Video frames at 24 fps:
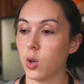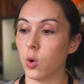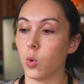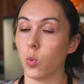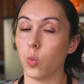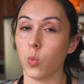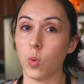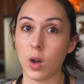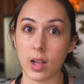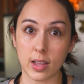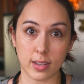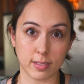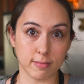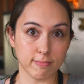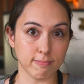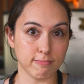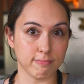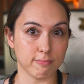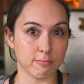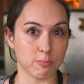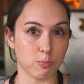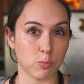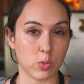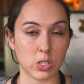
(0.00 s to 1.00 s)
One,
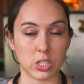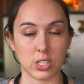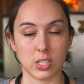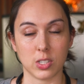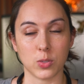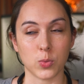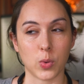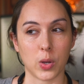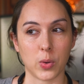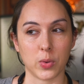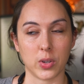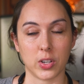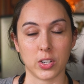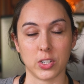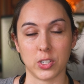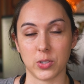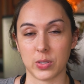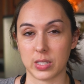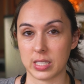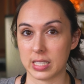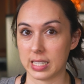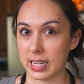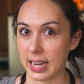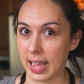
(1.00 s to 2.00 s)
which is what we are
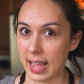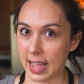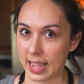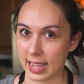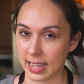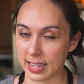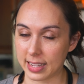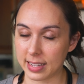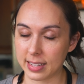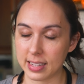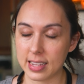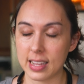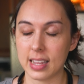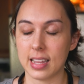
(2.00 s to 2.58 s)
doing today,